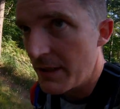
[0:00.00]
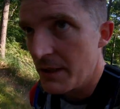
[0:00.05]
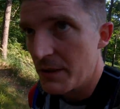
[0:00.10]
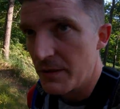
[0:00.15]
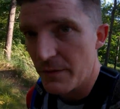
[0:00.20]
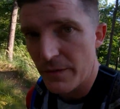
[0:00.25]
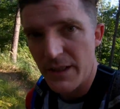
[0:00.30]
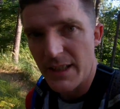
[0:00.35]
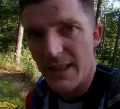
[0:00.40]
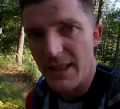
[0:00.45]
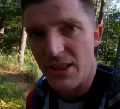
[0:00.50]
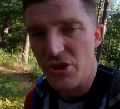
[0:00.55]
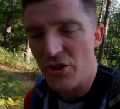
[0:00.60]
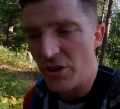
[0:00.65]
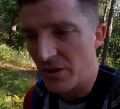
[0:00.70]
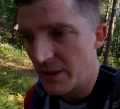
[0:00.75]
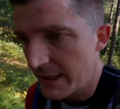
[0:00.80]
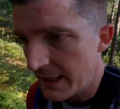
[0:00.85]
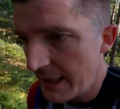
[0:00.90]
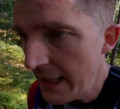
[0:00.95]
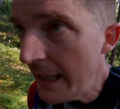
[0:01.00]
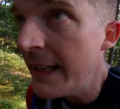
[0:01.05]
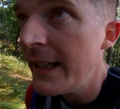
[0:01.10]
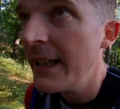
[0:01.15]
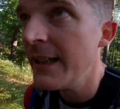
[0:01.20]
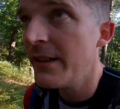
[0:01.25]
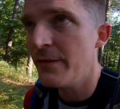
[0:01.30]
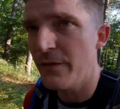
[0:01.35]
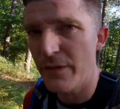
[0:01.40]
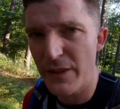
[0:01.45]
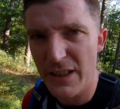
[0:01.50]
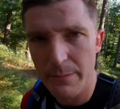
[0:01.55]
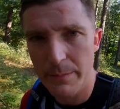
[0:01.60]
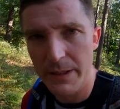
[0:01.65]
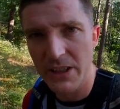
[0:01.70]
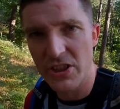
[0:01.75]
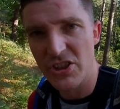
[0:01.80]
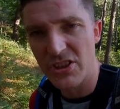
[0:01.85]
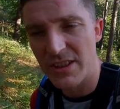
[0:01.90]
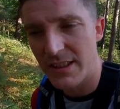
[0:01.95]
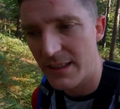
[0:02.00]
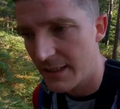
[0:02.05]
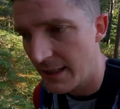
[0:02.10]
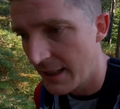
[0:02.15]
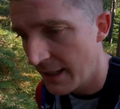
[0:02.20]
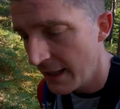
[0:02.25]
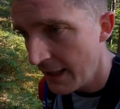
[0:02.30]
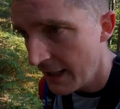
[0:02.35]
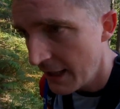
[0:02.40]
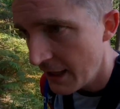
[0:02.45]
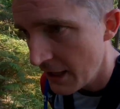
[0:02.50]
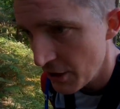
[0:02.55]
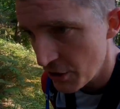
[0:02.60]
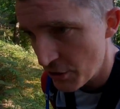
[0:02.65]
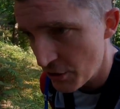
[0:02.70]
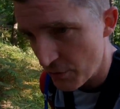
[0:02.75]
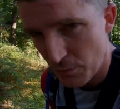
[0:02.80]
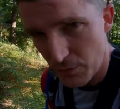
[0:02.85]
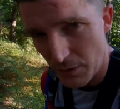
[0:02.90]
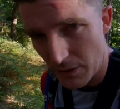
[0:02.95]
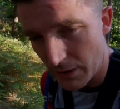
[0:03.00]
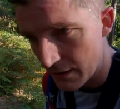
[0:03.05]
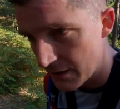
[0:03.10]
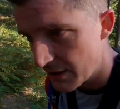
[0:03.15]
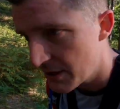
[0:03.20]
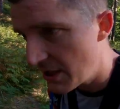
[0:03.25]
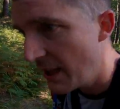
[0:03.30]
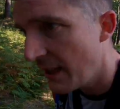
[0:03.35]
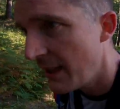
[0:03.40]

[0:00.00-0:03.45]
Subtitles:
is very chunky, very big side shoulder lugs,